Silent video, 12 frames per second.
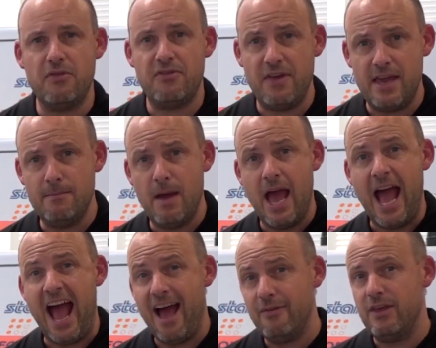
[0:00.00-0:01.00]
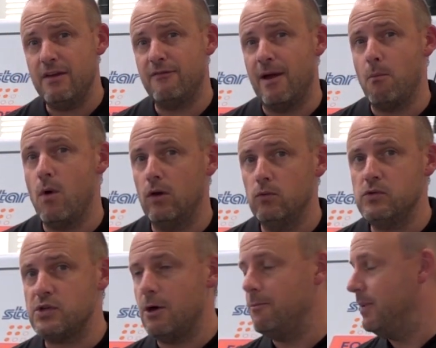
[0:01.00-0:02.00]
theme, at the event will
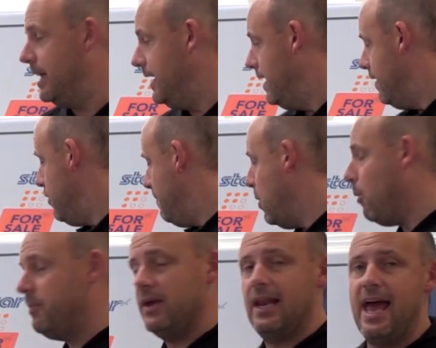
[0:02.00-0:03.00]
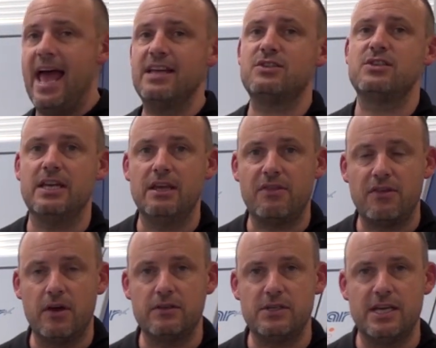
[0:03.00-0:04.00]
also be the popular
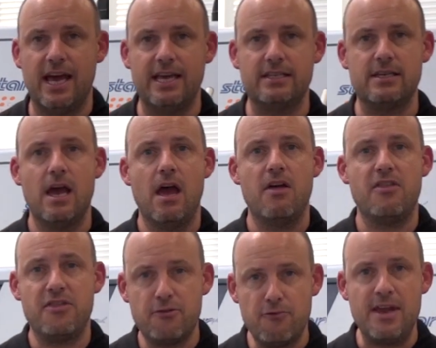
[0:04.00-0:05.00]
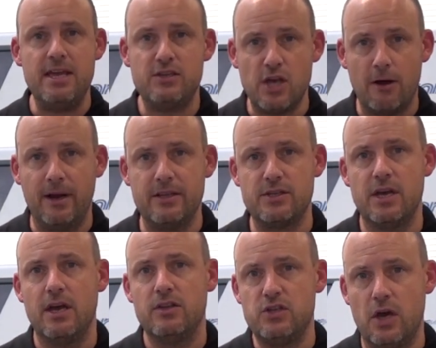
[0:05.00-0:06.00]
ST38 three turret
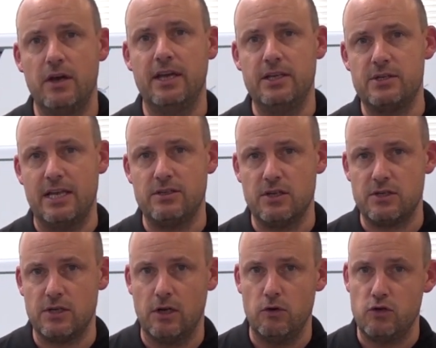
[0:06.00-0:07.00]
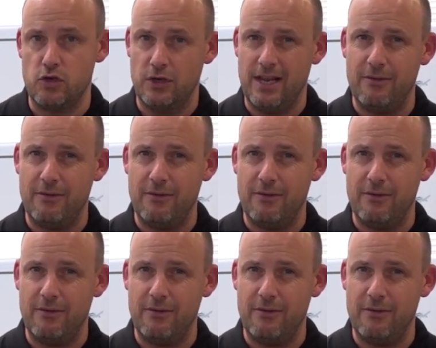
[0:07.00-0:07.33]
turning center solution.